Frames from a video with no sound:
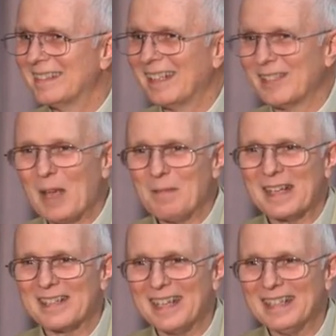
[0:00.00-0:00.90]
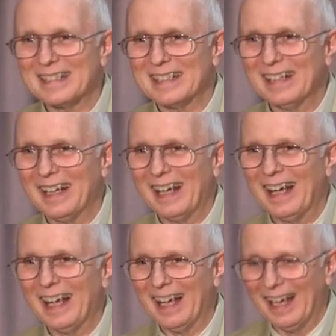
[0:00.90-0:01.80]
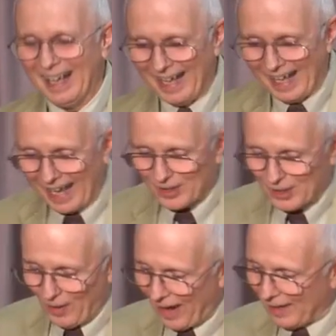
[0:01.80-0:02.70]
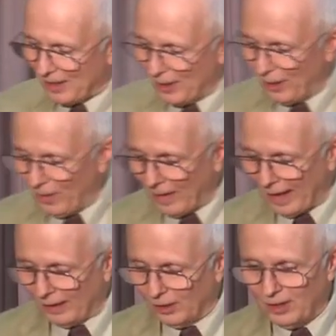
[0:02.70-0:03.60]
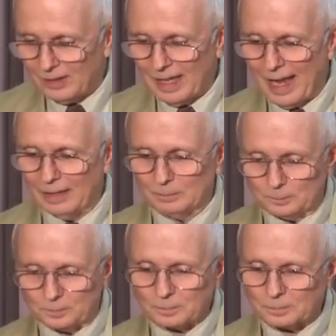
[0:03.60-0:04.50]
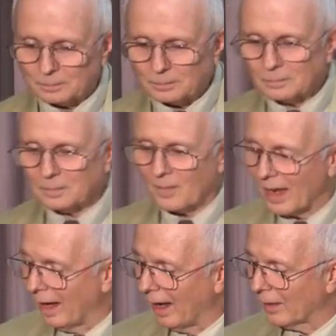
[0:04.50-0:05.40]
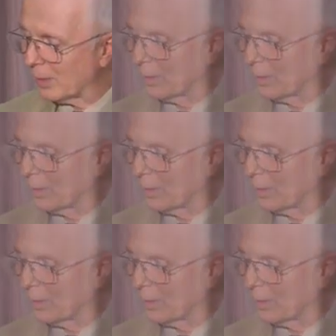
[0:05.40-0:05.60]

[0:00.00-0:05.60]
Does that make sense? And so I, you know, I looked at uh,